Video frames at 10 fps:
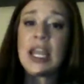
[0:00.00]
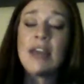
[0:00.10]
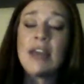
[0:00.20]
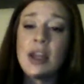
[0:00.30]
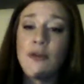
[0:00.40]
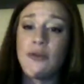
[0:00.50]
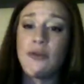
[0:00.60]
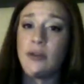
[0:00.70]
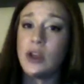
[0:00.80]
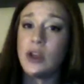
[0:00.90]
if
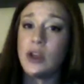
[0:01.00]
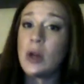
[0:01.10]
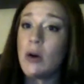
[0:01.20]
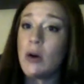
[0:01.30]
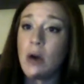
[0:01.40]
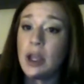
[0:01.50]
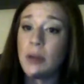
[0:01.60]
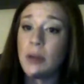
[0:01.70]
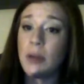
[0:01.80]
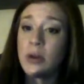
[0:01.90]
you don't go Emerald,
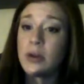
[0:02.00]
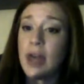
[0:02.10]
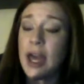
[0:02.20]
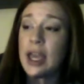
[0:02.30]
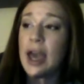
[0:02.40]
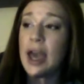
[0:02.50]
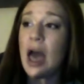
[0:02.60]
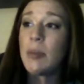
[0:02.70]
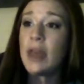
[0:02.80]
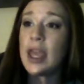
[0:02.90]
like I plan
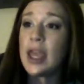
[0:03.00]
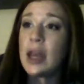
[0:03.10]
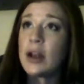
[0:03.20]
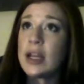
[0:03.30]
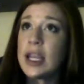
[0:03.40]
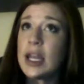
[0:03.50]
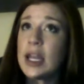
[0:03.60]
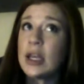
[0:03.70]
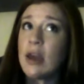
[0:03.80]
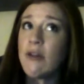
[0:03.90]
on getting enough
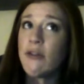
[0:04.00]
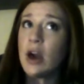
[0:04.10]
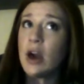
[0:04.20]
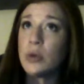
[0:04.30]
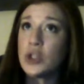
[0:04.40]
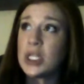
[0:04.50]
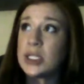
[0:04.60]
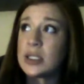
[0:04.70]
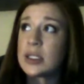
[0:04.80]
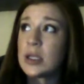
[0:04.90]
coaches.
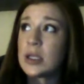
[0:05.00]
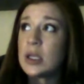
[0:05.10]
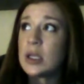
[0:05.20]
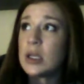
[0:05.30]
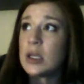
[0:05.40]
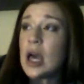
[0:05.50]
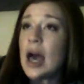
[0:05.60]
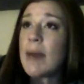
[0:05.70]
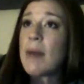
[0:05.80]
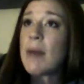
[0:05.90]
I'm hoping to
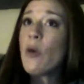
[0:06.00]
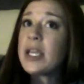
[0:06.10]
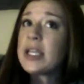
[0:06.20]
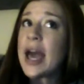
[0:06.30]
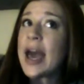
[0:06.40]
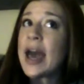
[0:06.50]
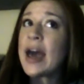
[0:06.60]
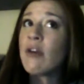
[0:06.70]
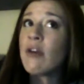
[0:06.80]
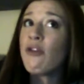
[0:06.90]
have 4 more
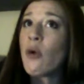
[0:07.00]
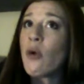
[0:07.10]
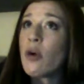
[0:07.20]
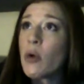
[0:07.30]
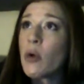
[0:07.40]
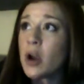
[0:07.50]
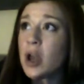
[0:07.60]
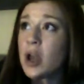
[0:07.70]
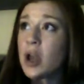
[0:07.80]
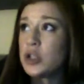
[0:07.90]
coaches of my
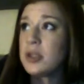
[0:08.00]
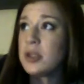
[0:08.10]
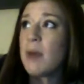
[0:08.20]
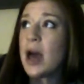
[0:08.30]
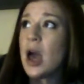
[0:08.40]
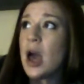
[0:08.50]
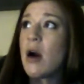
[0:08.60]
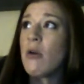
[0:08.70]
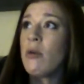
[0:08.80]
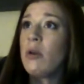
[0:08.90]
own,
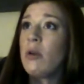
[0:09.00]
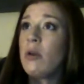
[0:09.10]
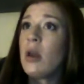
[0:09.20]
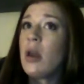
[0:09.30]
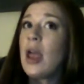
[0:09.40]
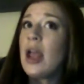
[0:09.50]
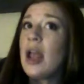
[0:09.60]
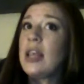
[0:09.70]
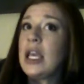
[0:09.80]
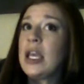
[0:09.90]
and then
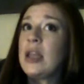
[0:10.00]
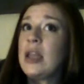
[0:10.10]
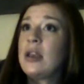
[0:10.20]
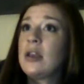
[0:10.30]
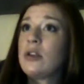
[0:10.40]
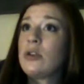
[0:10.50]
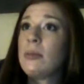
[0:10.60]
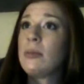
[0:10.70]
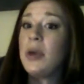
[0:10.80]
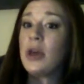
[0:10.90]
building
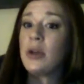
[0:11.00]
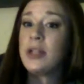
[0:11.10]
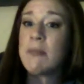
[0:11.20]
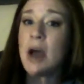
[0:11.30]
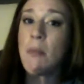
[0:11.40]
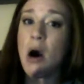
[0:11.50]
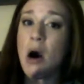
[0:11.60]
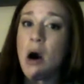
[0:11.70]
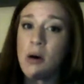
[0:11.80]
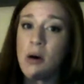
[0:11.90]
my mom's
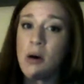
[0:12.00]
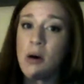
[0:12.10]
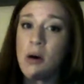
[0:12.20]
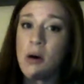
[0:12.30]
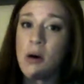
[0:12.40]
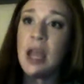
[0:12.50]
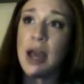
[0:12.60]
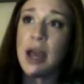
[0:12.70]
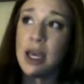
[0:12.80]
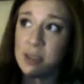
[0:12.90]
and my
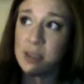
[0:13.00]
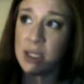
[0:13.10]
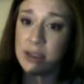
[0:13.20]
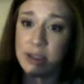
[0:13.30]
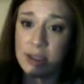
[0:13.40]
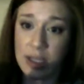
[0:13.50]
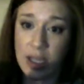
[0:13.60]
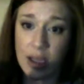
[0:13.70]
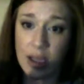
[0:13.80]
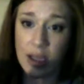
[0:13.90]
husband's
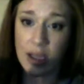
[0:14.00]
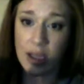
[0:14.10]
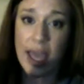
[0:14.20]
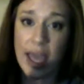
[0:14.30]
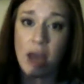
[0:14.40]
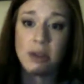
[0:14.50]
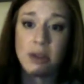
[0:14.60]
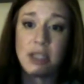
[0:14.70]
accounts to Emerald.